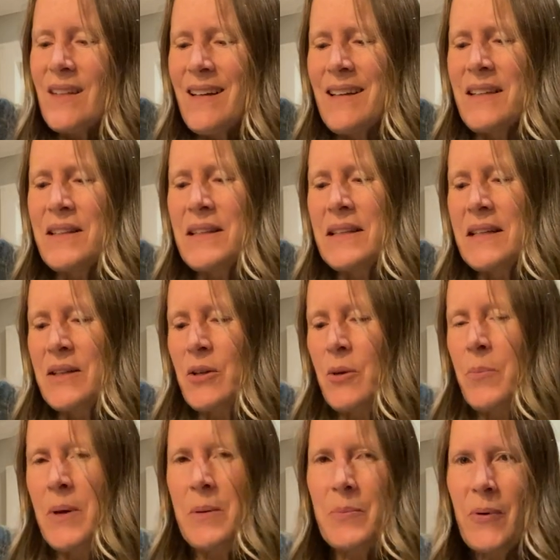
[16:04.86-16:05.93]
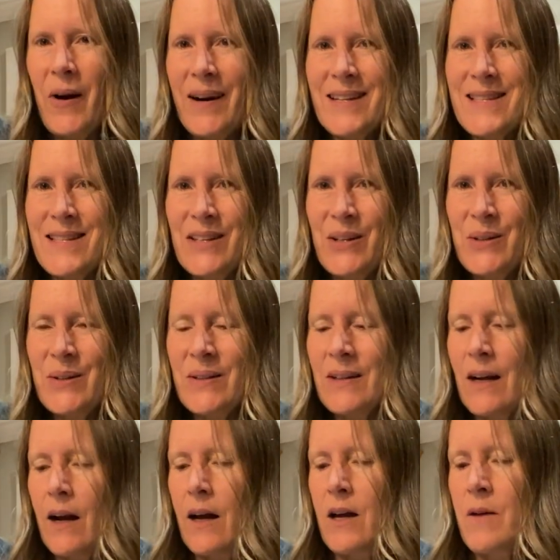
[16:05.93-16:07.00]
a little bit
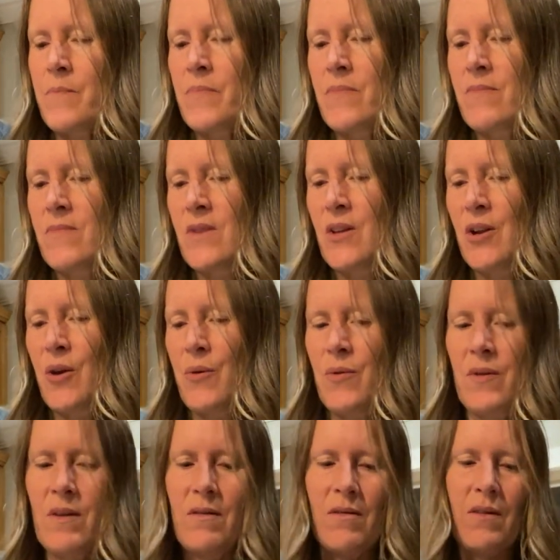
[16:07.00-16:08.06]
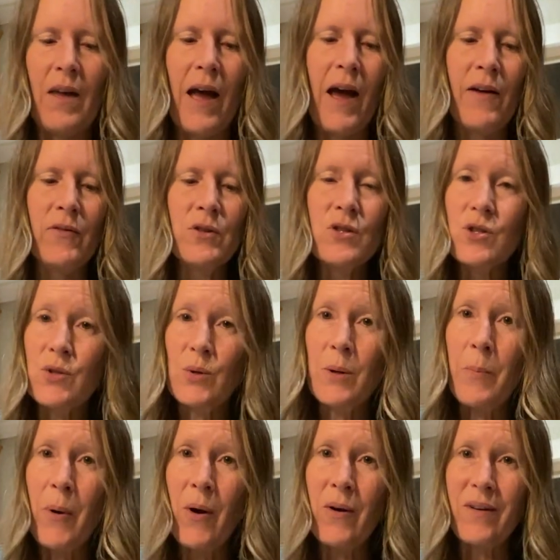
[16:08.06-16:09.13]
pricier, you know, than the average
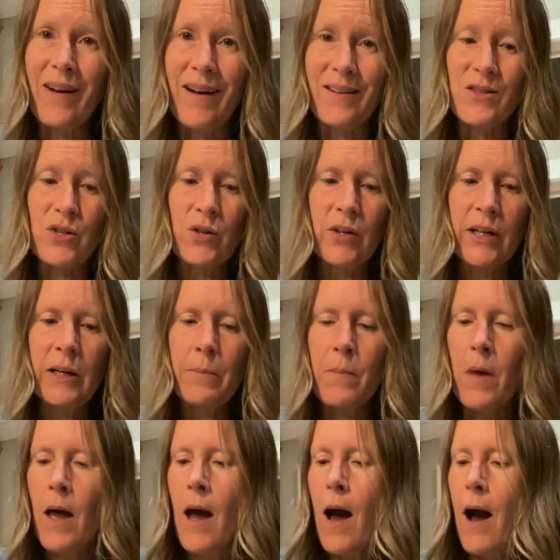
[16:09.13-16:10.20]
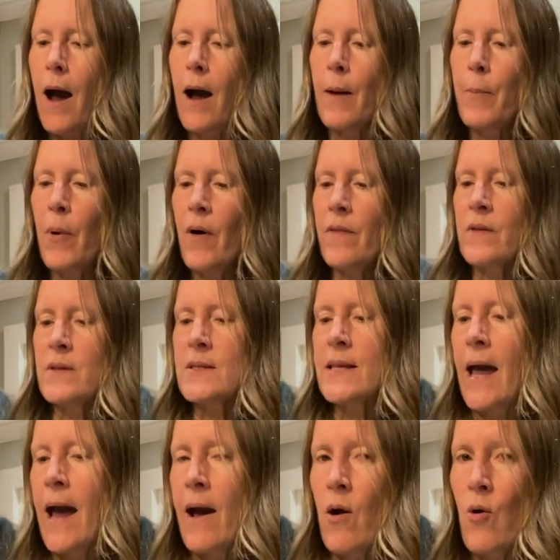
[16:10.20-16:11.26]
store-bought ice cream. I bought this
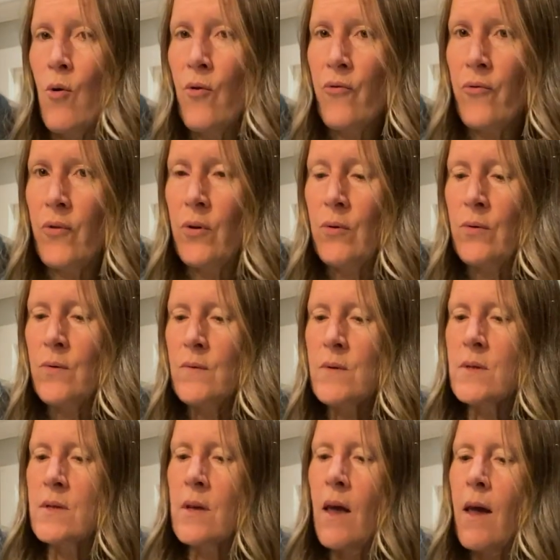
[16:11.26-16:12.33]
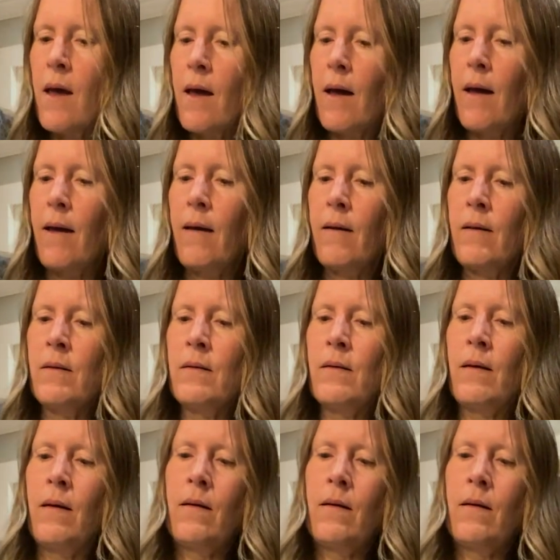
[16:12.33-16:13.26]
at Whole Foods, and